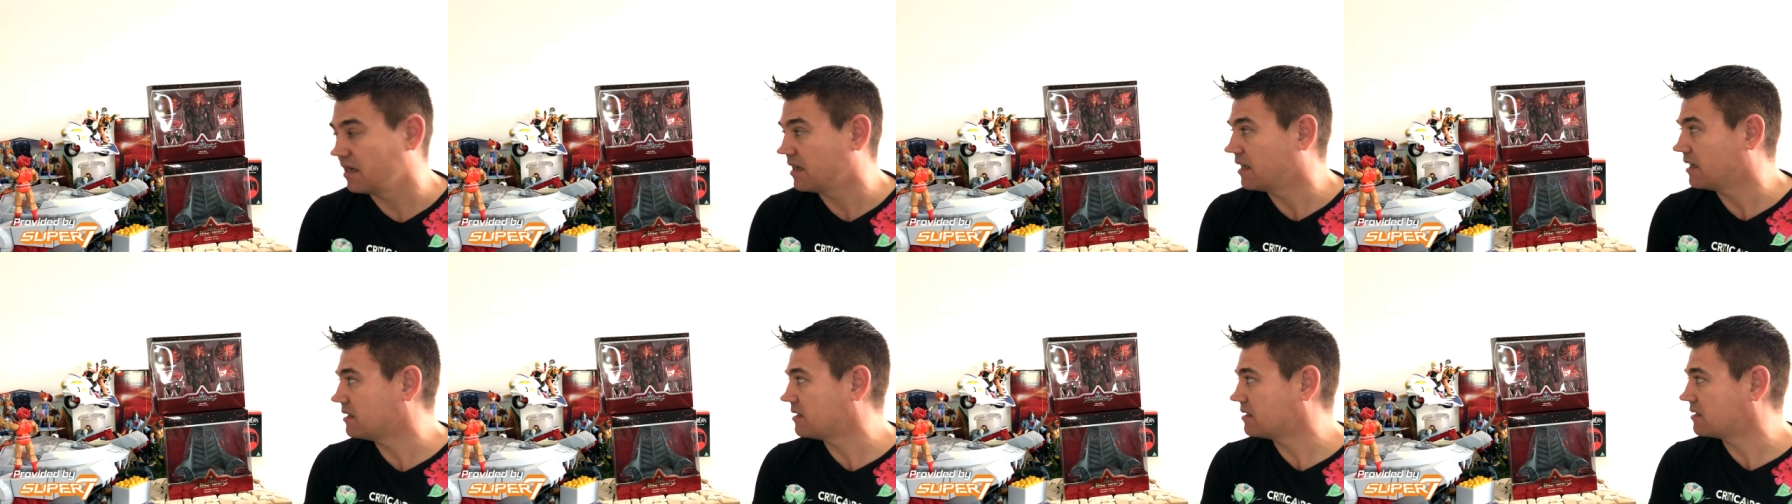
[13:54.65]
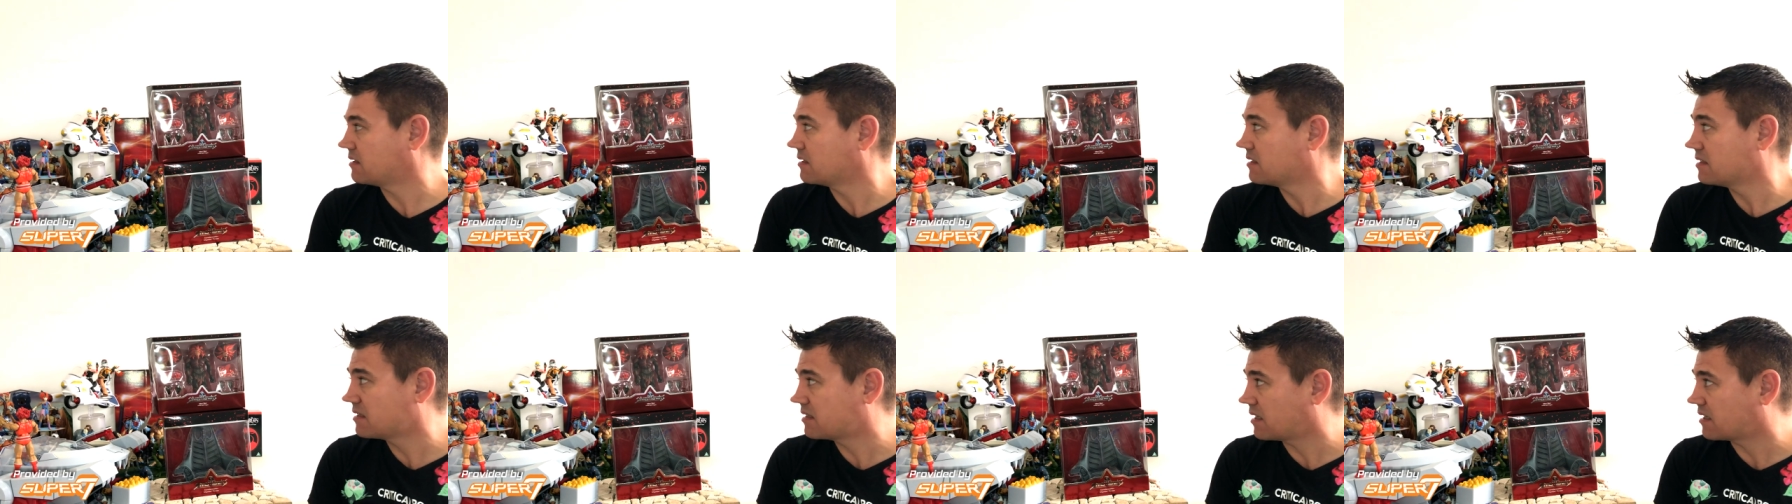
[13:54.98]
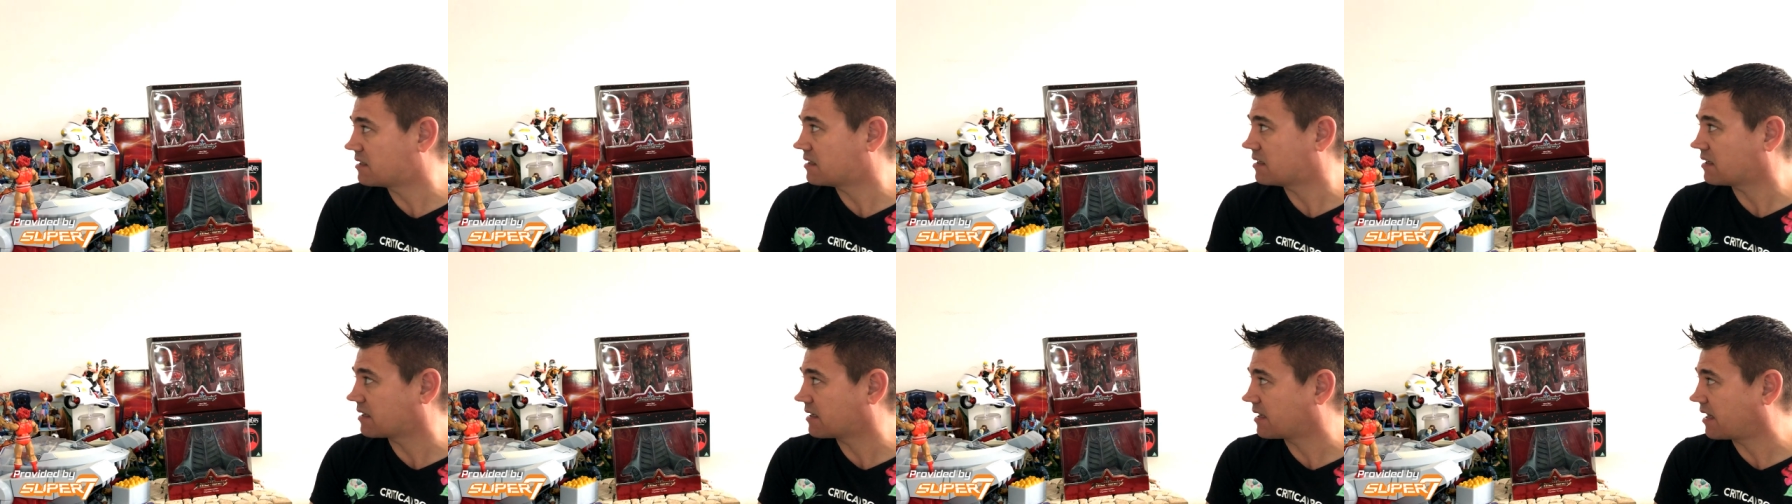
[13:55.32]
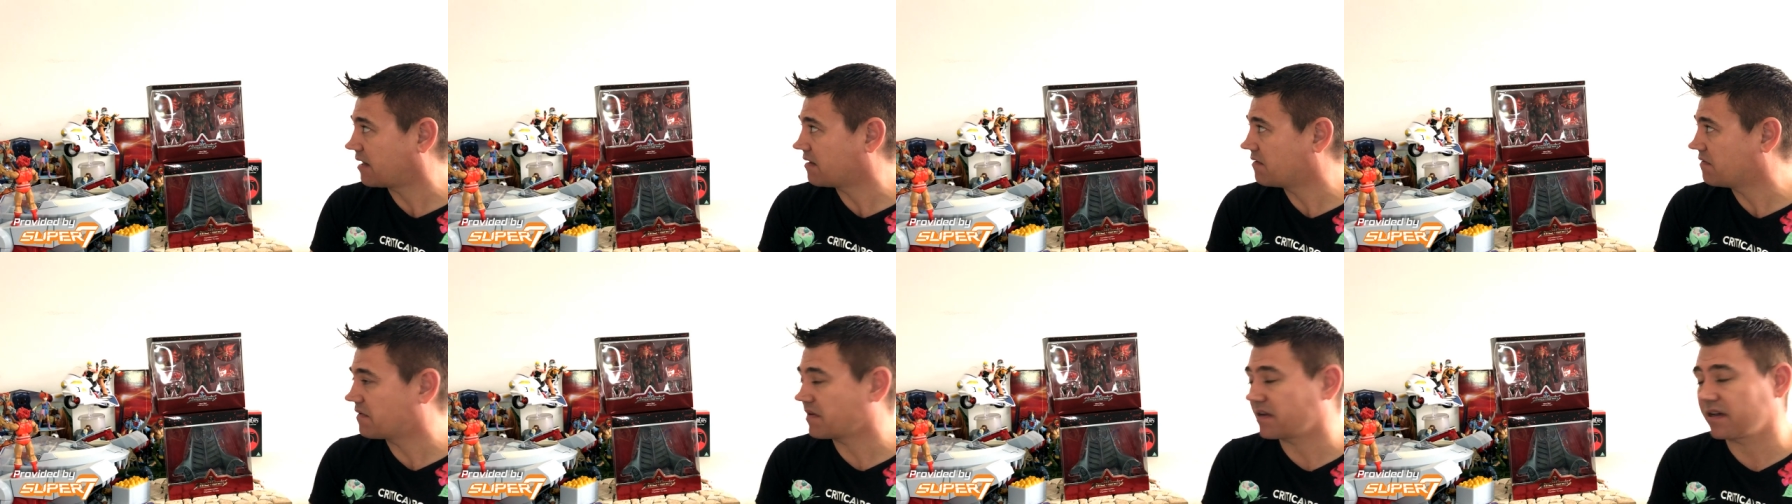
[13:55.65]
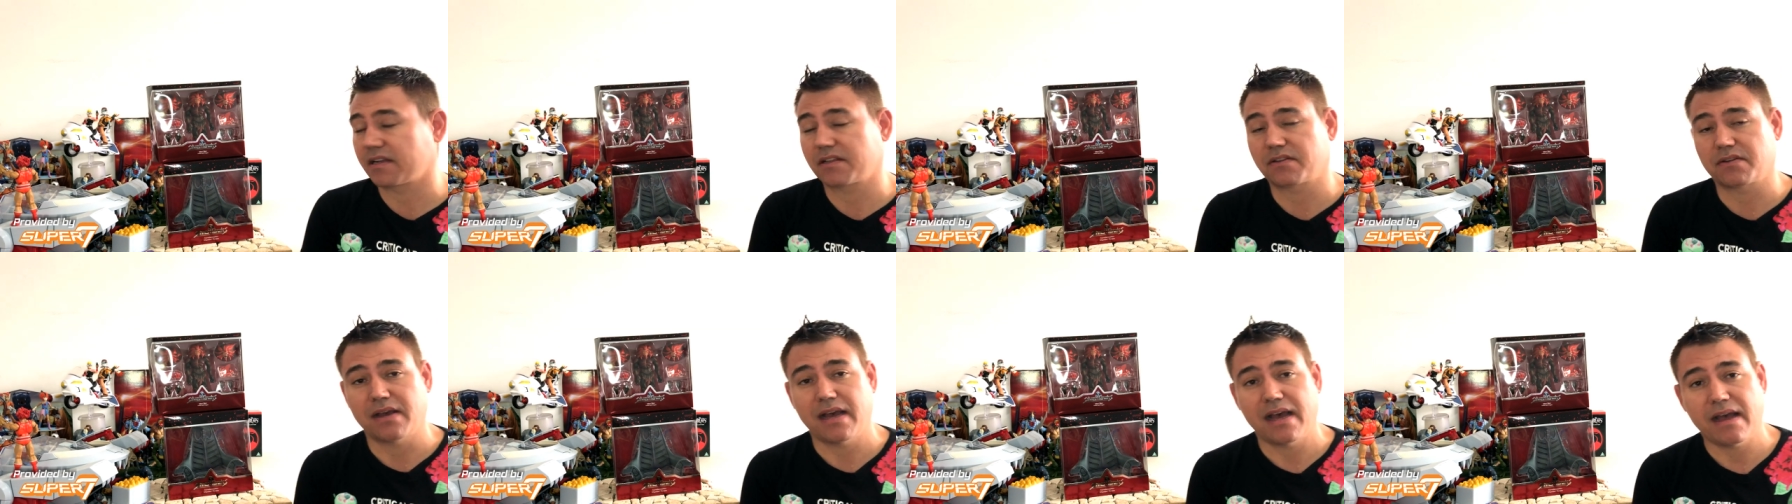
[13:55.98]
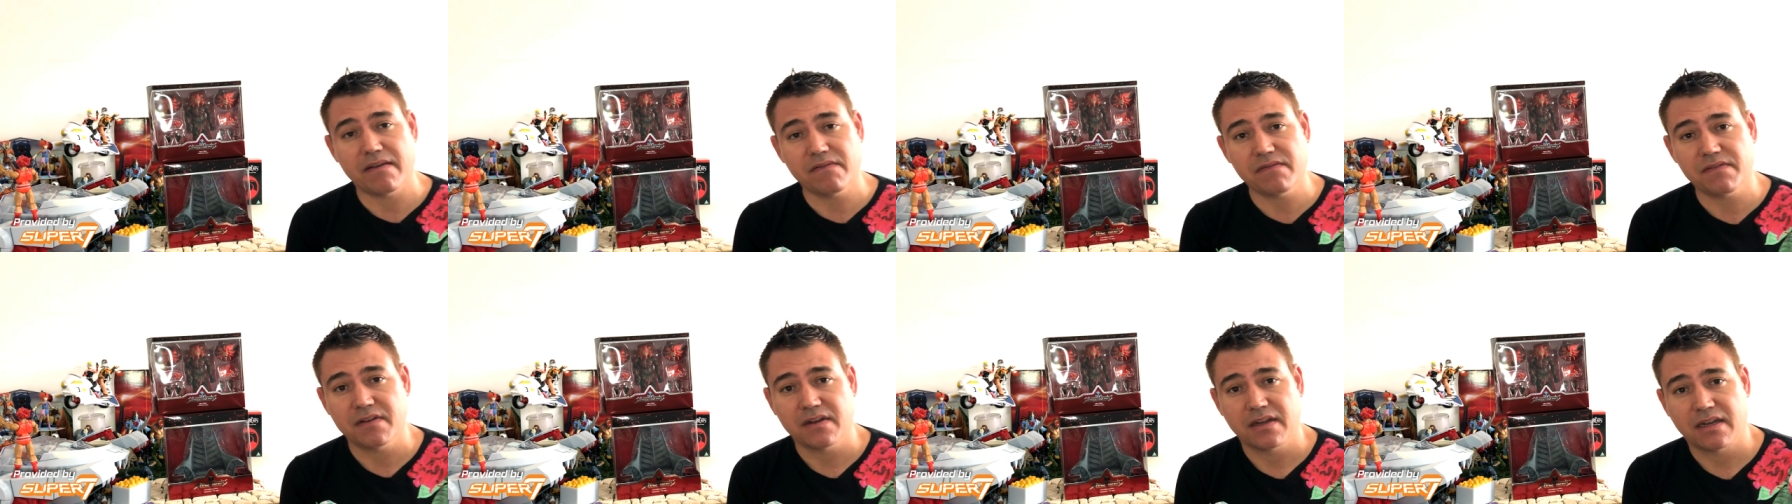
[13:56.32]
It's such a great figure to
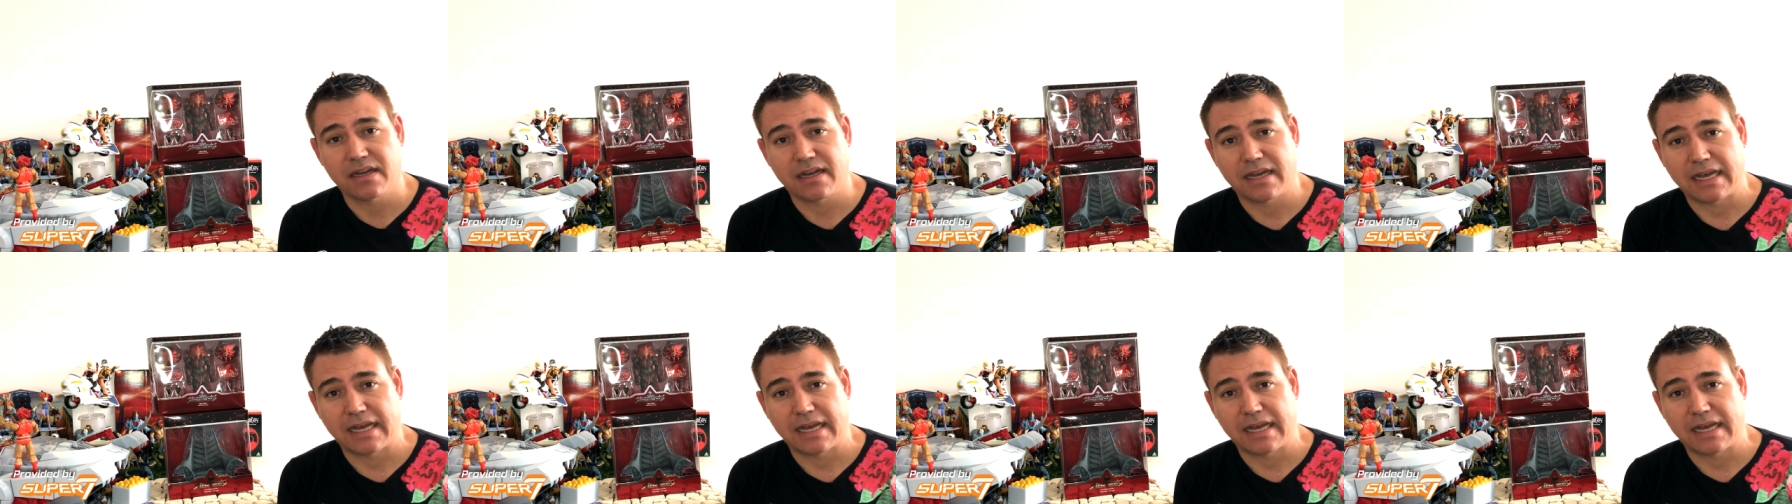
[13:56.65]
have,